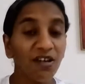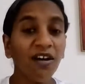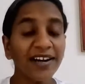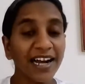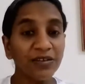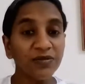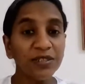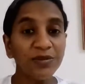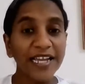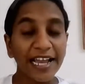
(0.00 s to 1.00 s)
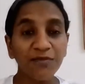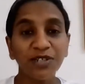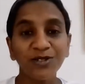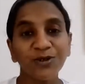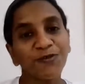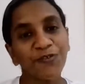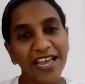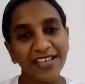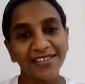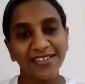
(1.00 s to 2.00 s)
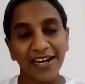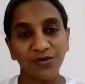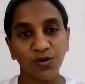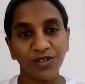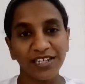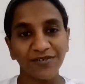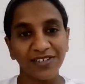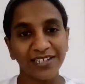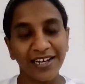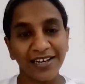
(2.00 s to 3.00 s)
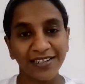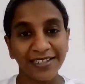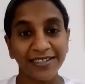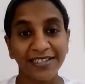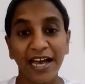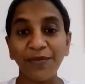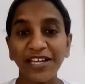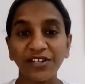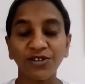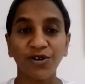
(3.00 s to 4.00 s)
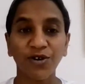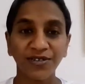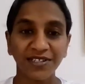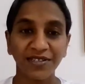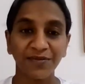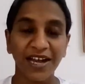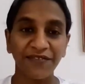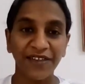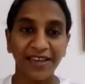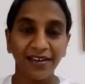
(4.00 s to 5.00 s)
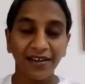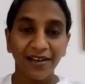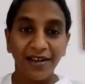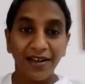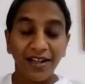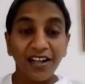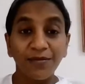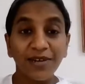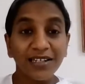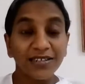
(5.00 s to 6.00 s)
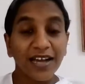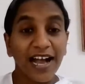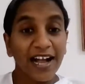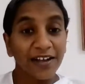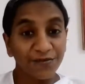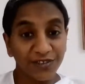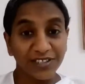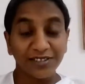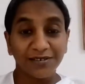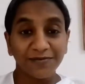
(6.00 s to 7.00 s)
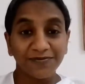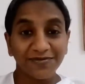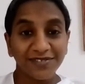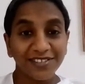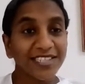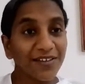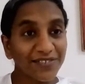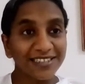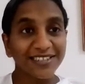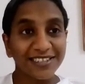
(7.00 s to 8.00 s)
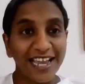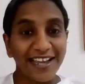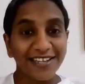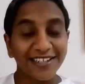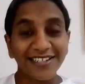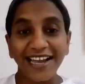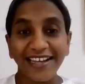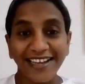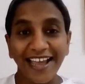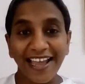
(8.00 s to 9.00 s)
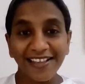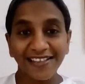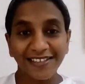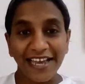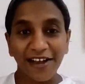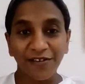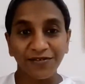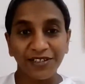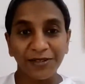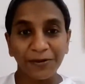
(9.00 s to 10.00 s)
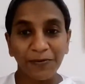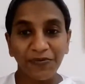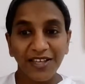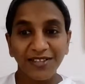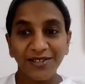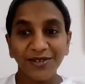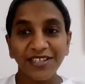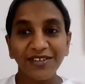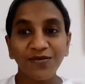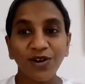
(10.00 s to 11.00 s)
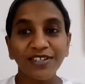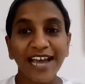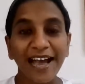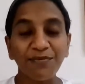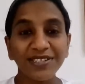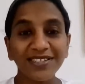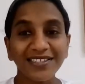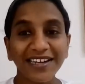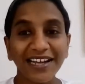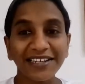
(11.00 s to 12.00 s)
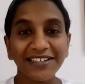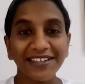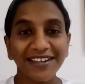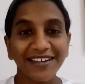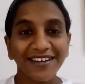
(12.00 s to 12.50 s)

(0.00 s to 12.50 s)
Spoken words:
or I will be able to face that whatever it is coming across in my way. But after seventh day, it's like eighth day of it. So then what happens? Like,